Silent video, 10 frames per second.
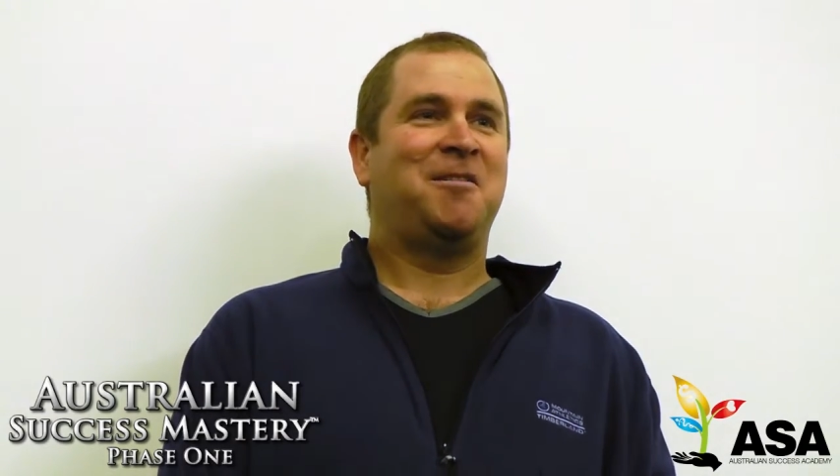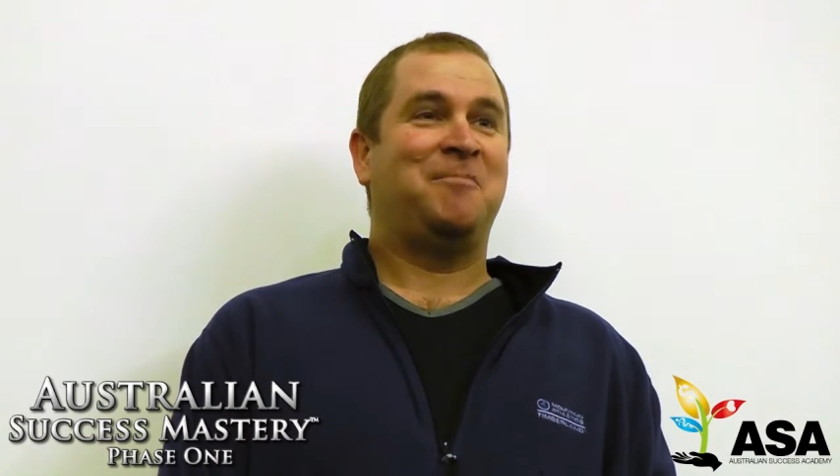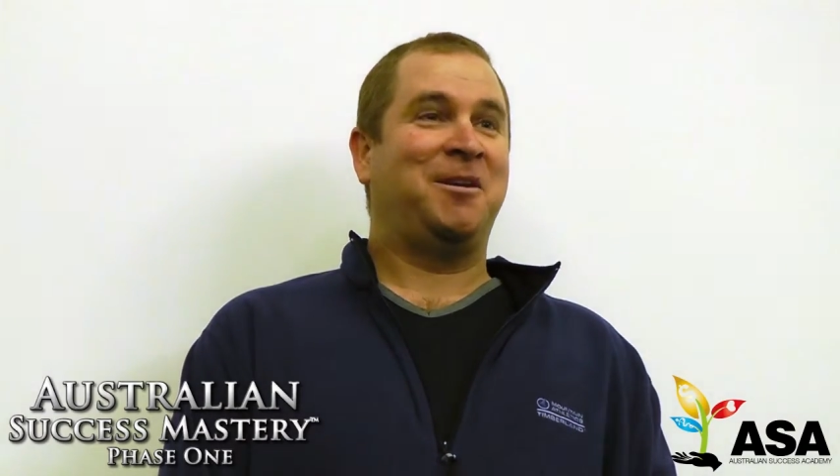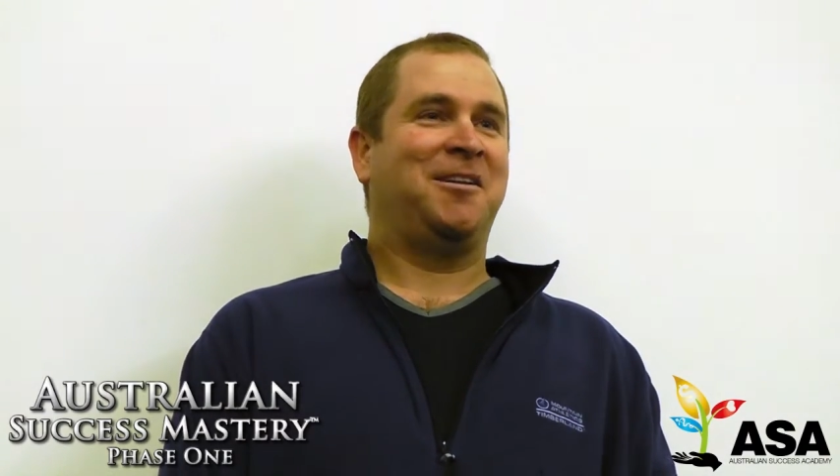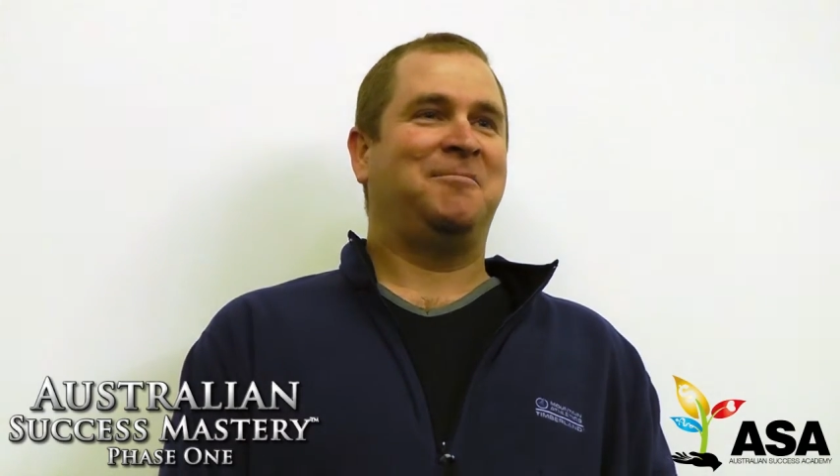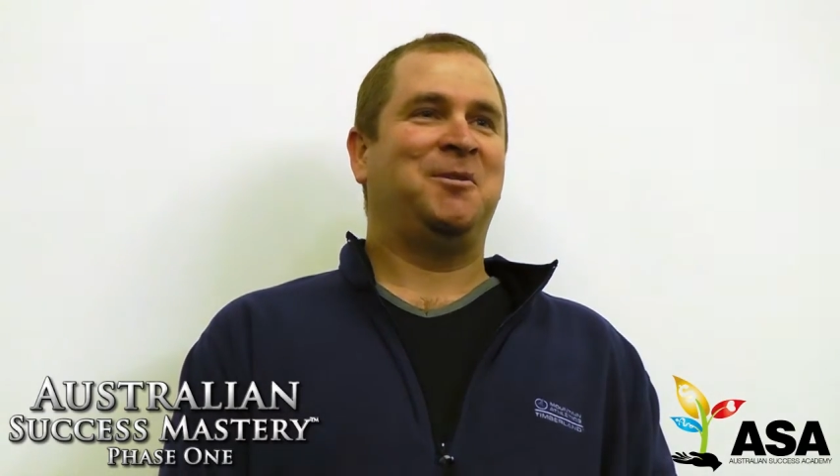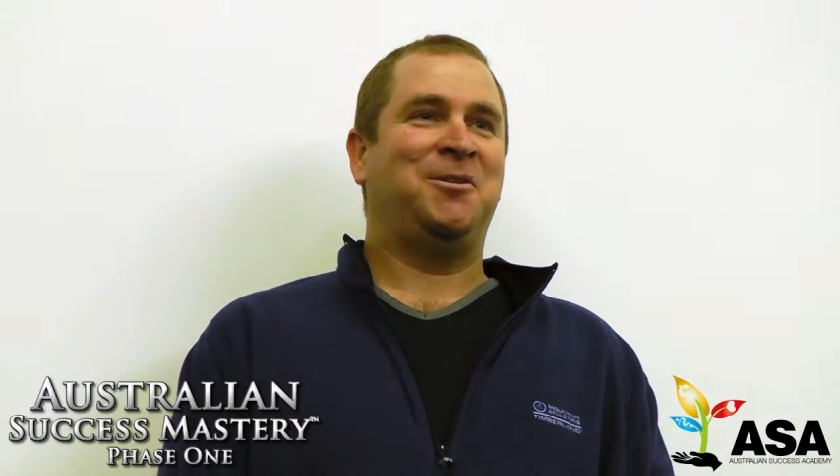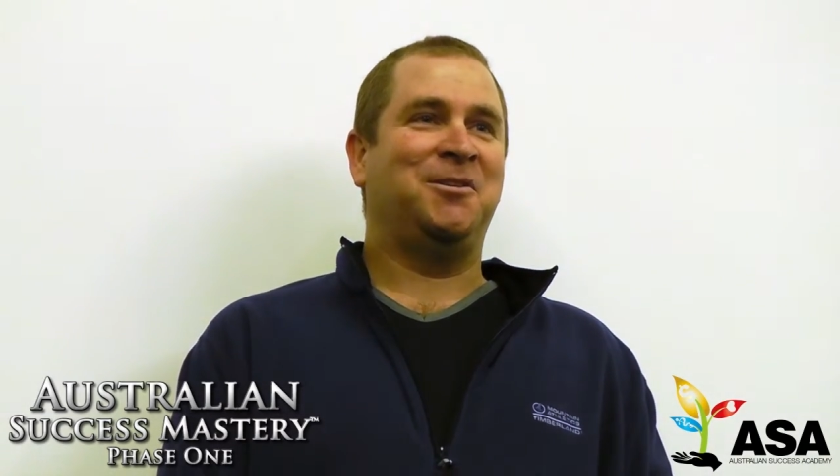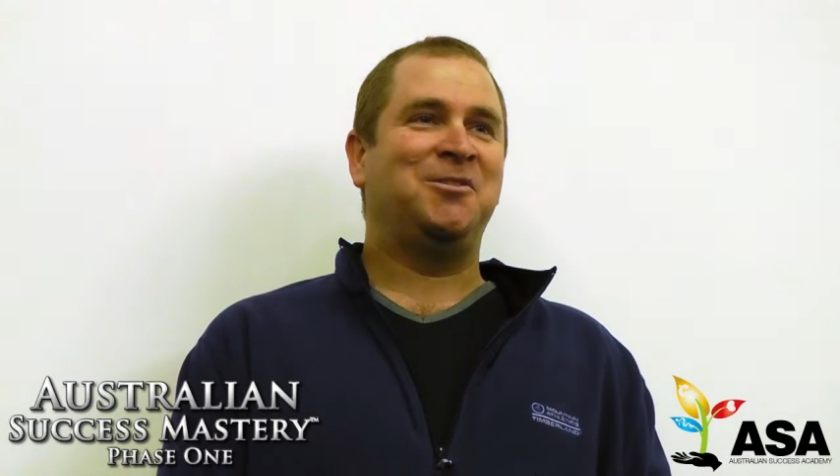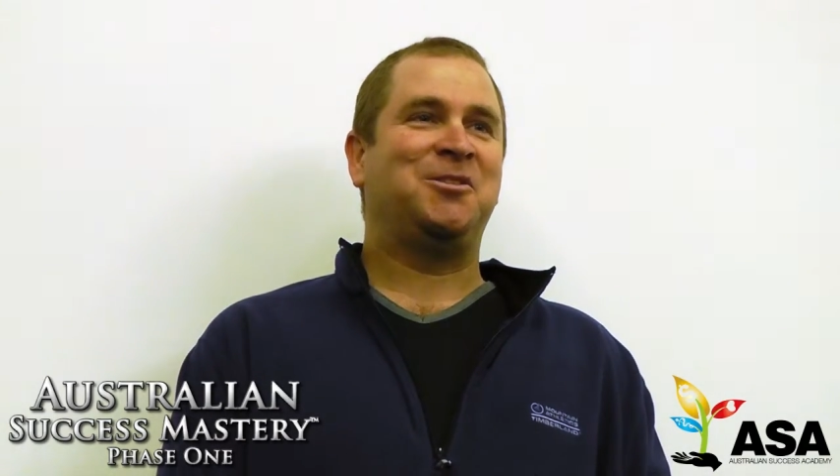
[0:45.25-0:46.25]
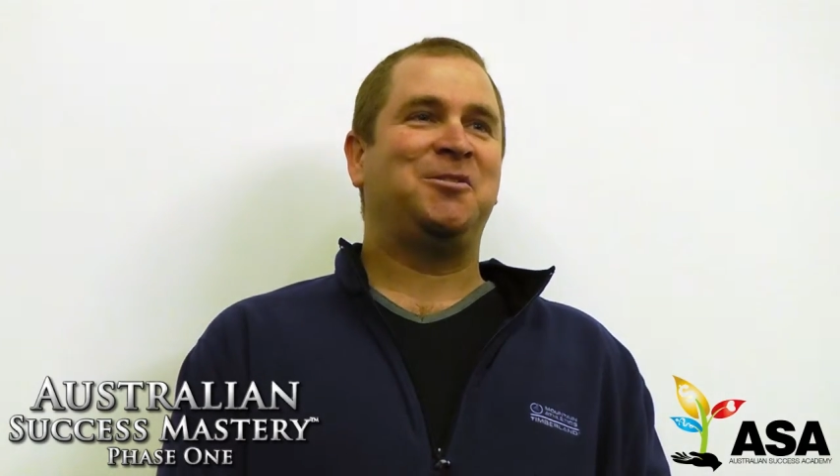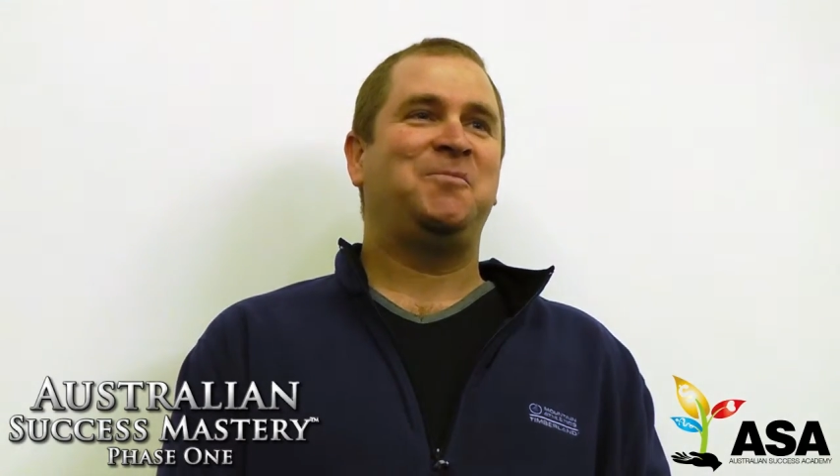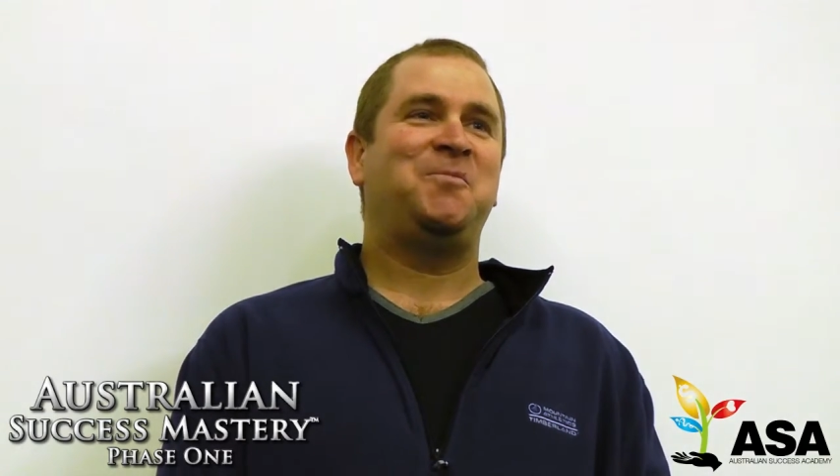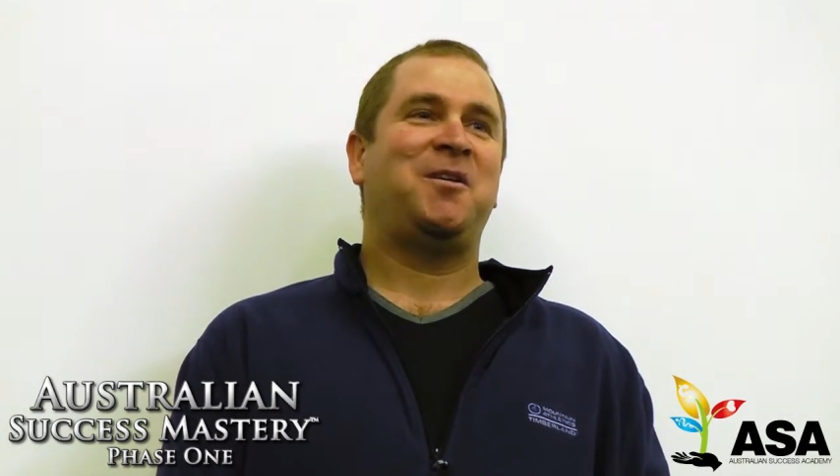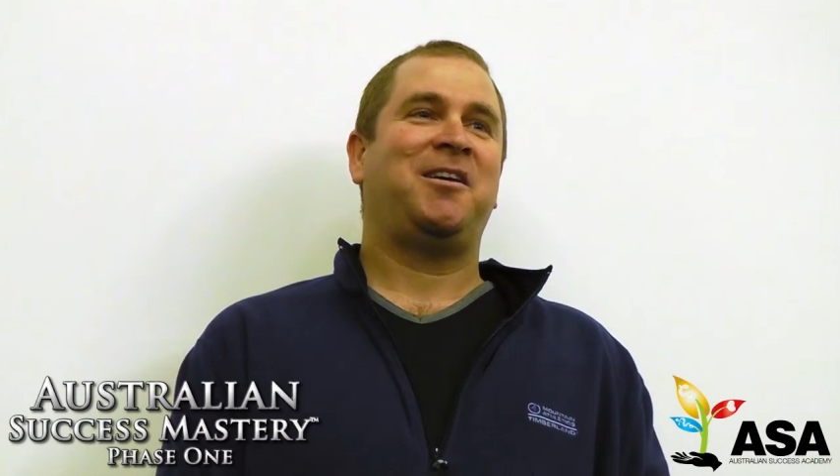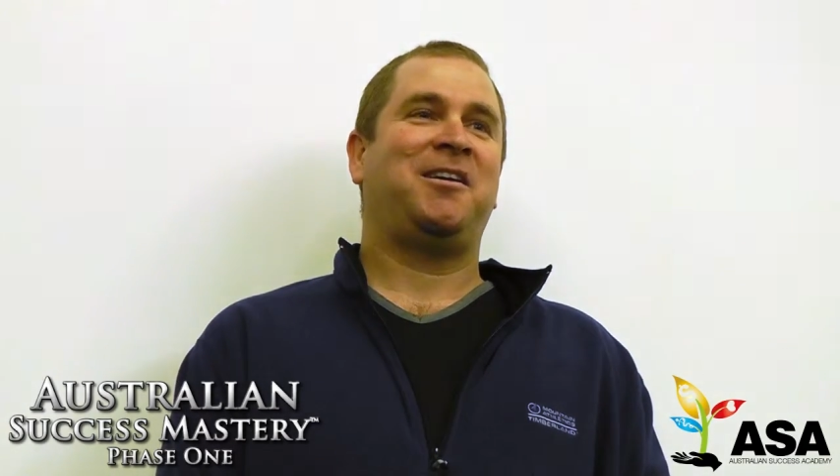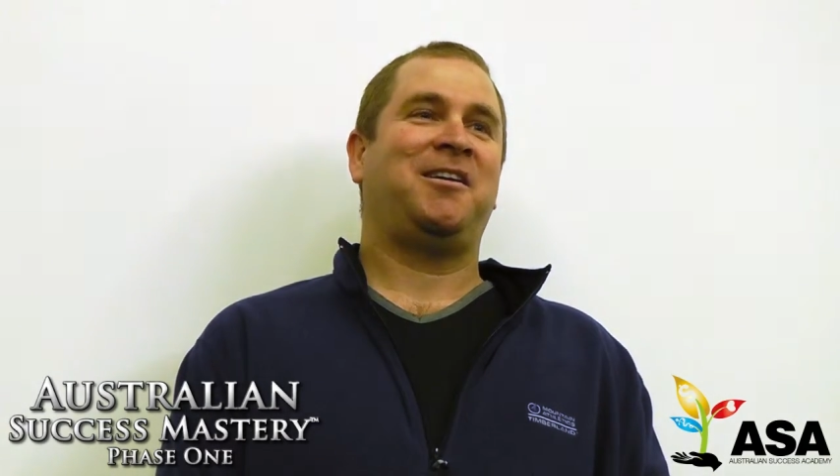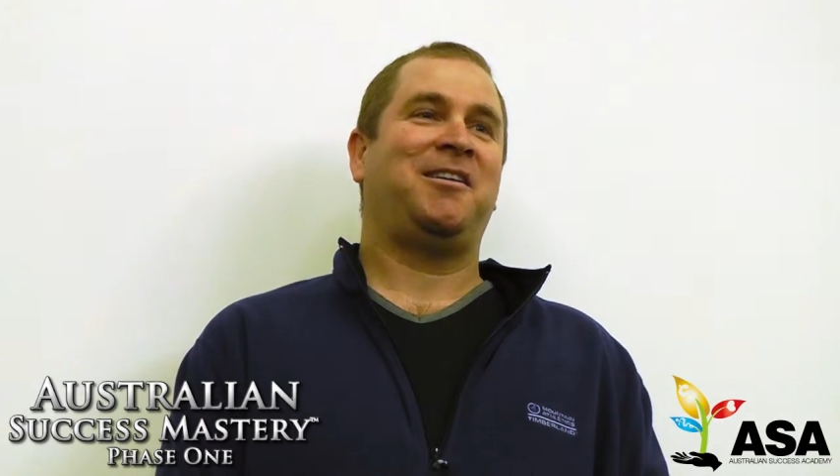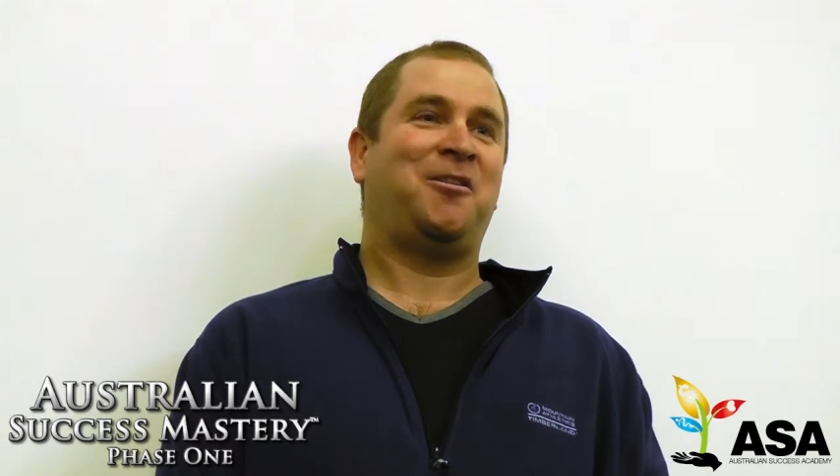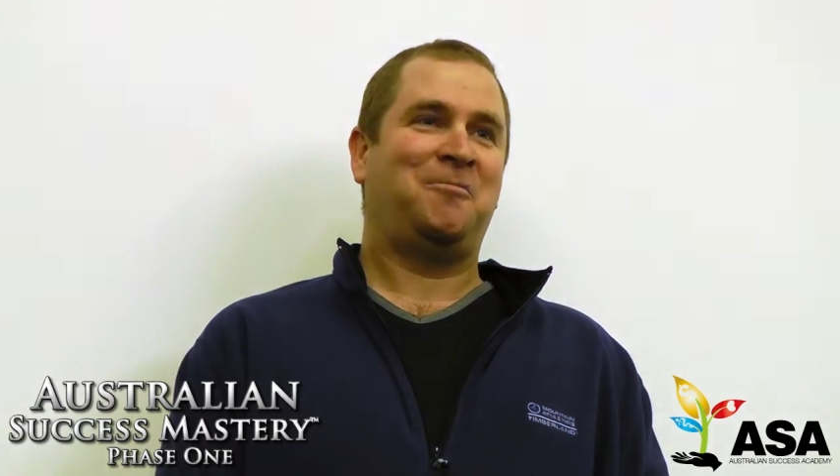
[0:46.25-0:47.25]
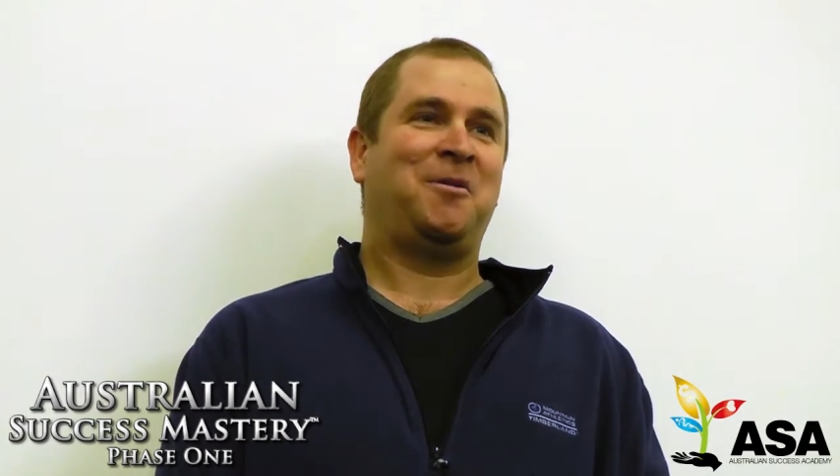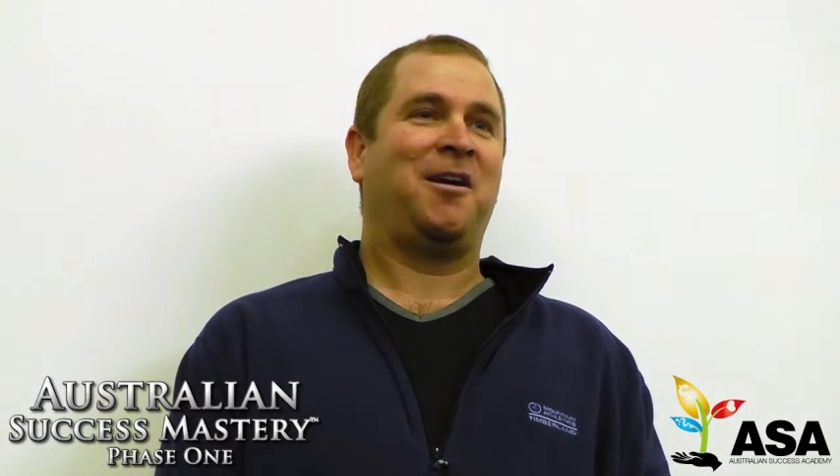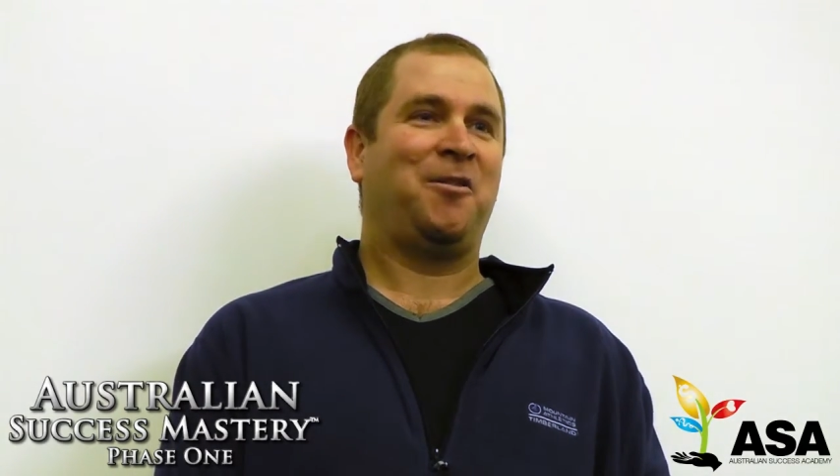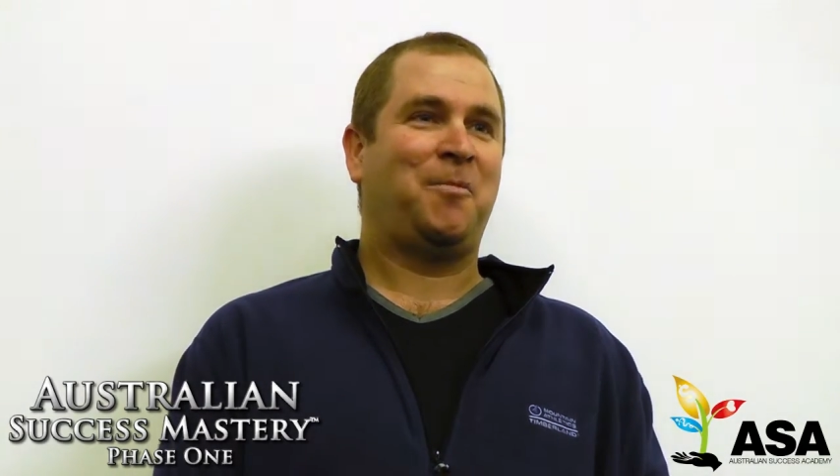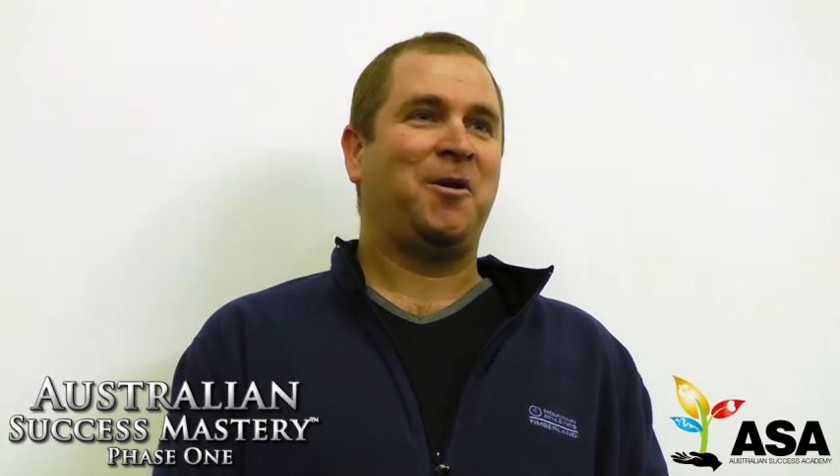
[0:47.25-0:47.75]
being able to use them and helping other